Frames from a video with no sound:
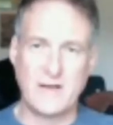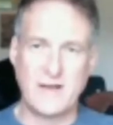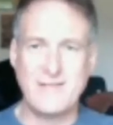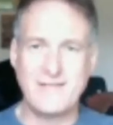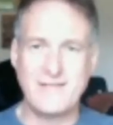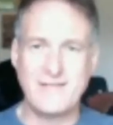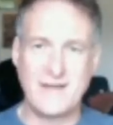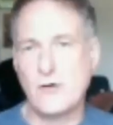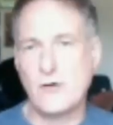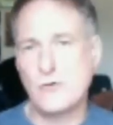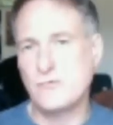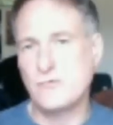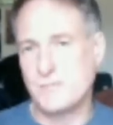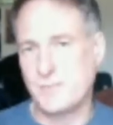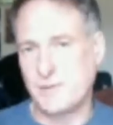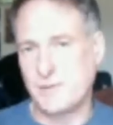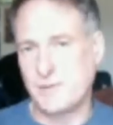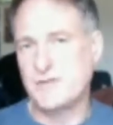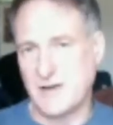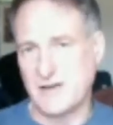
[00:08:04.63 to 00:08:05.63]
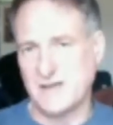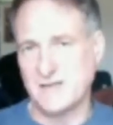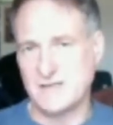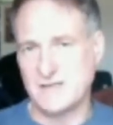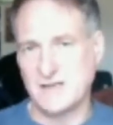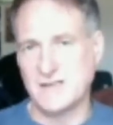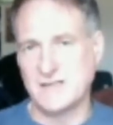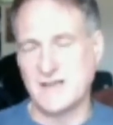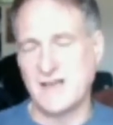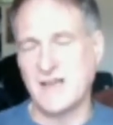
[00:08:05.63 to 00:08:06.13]
Now, in those
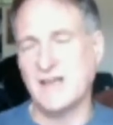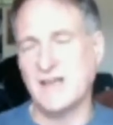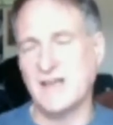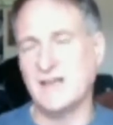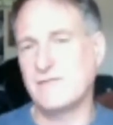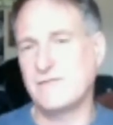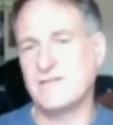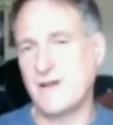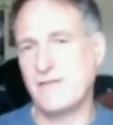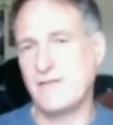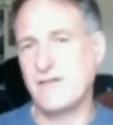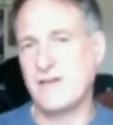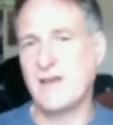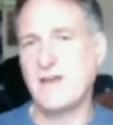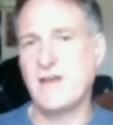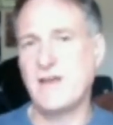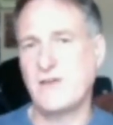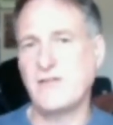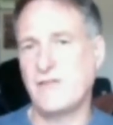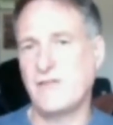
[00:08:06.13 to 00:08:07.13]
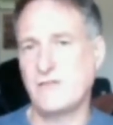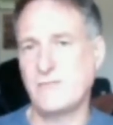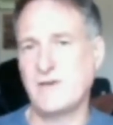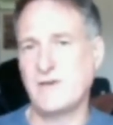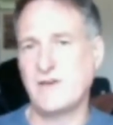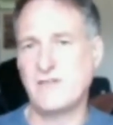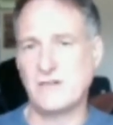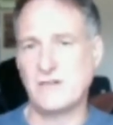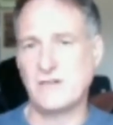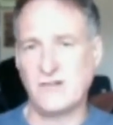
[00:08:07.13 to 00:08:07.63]
places, it's very
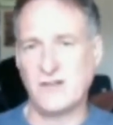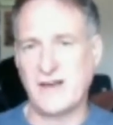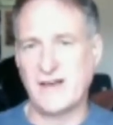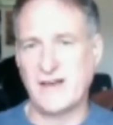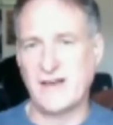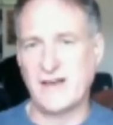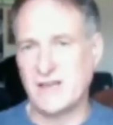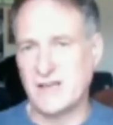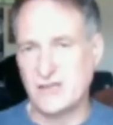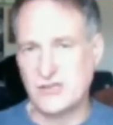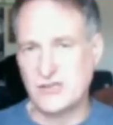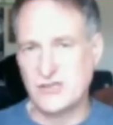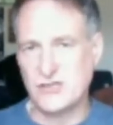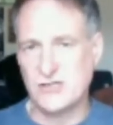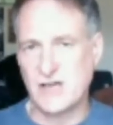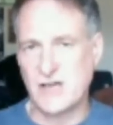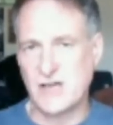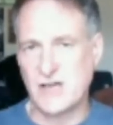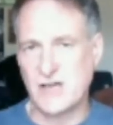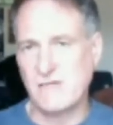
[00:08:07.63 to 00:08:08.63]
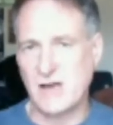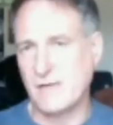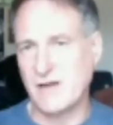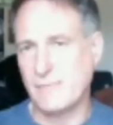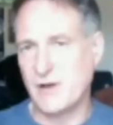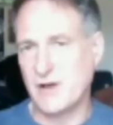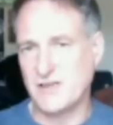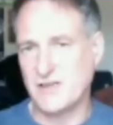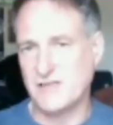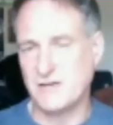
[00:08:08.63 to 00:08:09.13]
easy for me to like it,
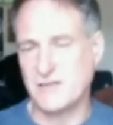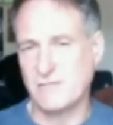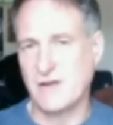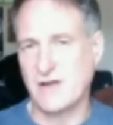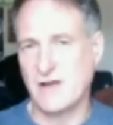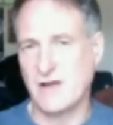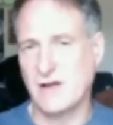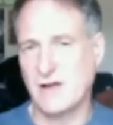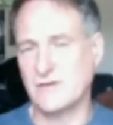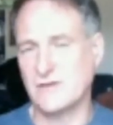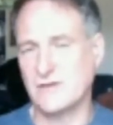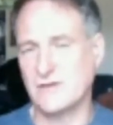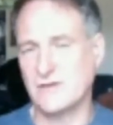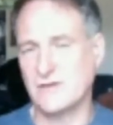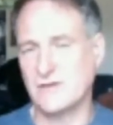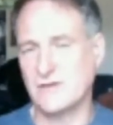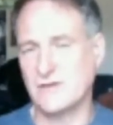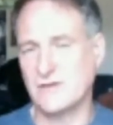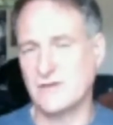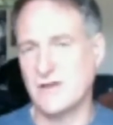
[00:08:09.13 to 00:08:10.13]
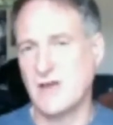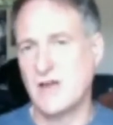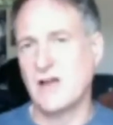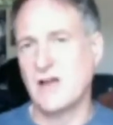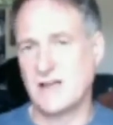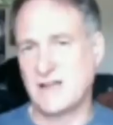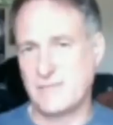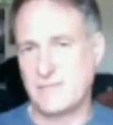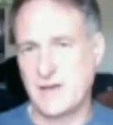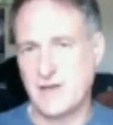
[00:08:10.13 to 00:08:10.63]
share it, pass it around,
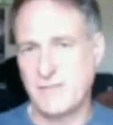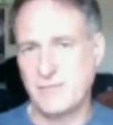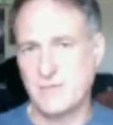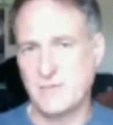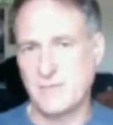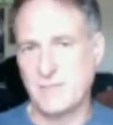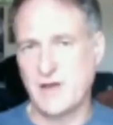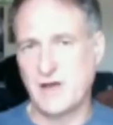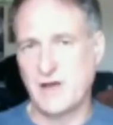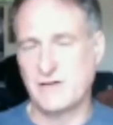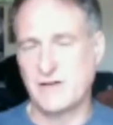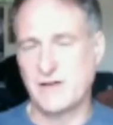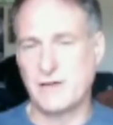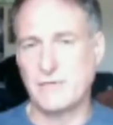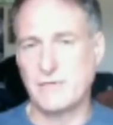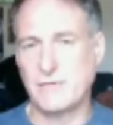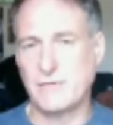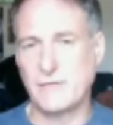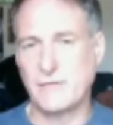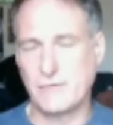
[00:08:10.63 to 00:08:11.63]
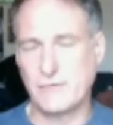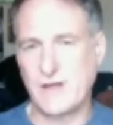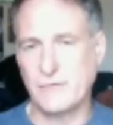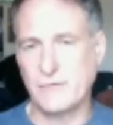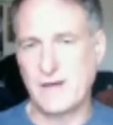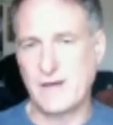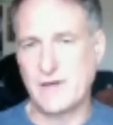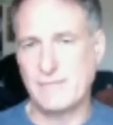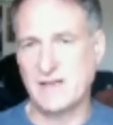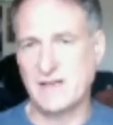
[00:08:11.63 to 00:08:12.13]
and tell other people about it
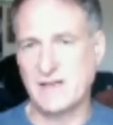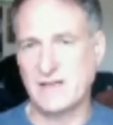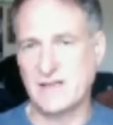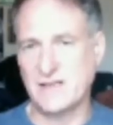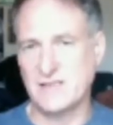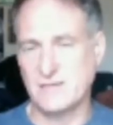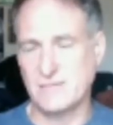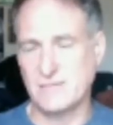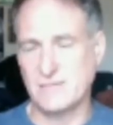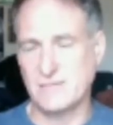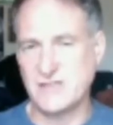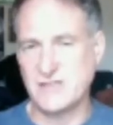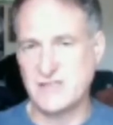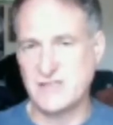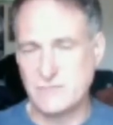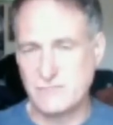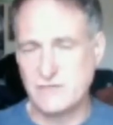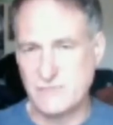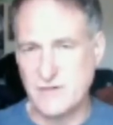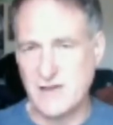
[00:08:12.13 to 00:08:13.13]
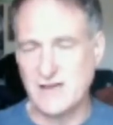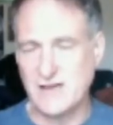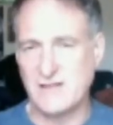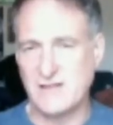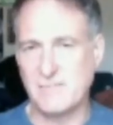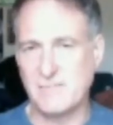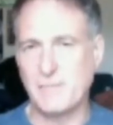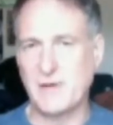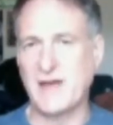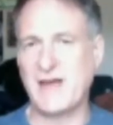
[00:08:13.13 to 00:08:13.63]
through that mechanism. And this
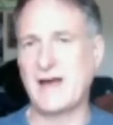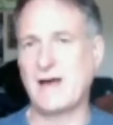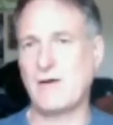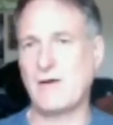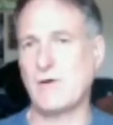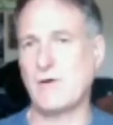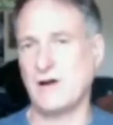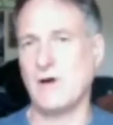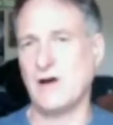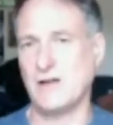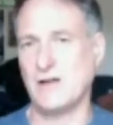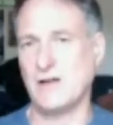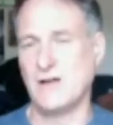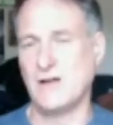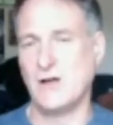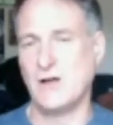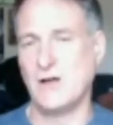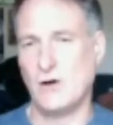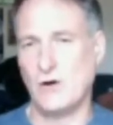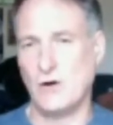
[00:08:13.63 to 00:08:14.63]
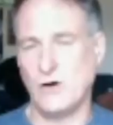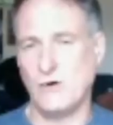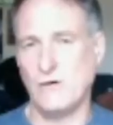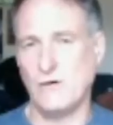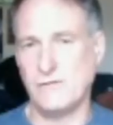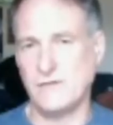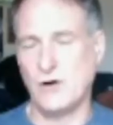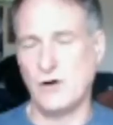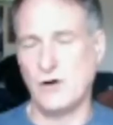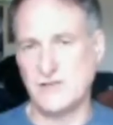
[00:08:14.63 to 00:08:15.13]
is really the power
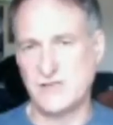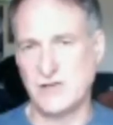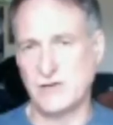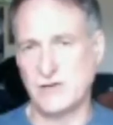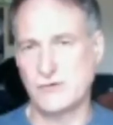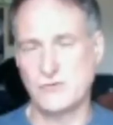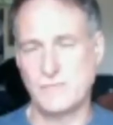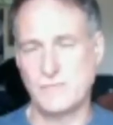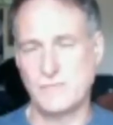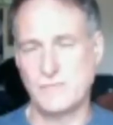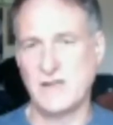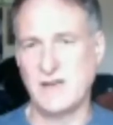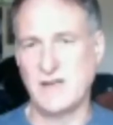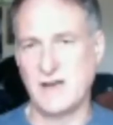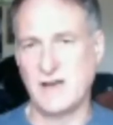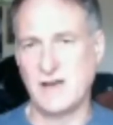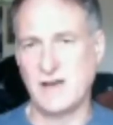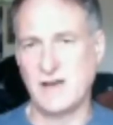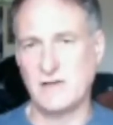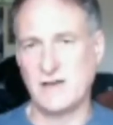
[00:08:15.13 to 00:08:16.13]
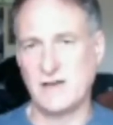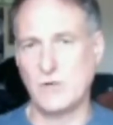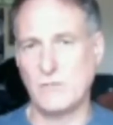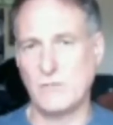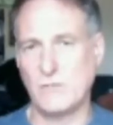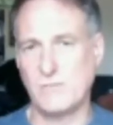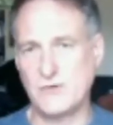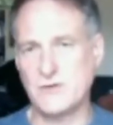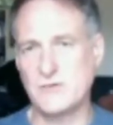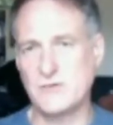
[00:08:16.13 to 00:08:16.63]
of social media
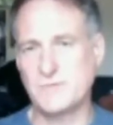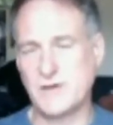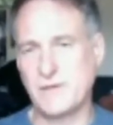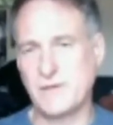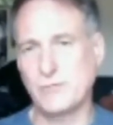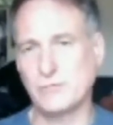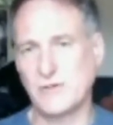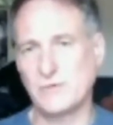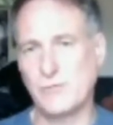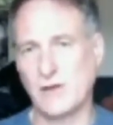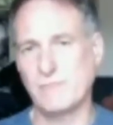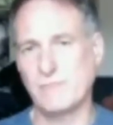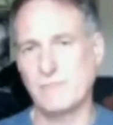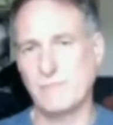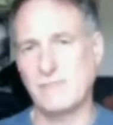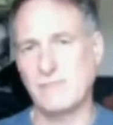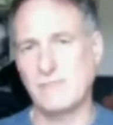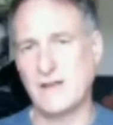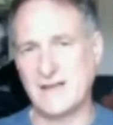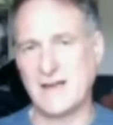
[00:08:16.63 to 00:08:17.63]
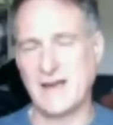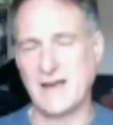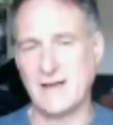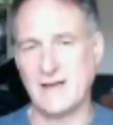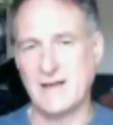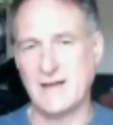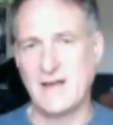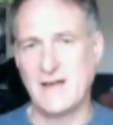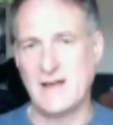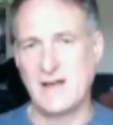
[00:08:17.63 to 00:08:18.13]
and what most people don't
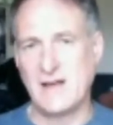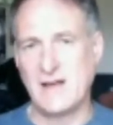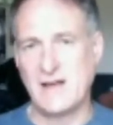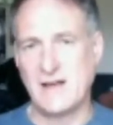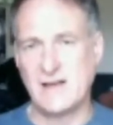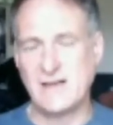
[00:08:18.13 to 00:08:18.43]
really get.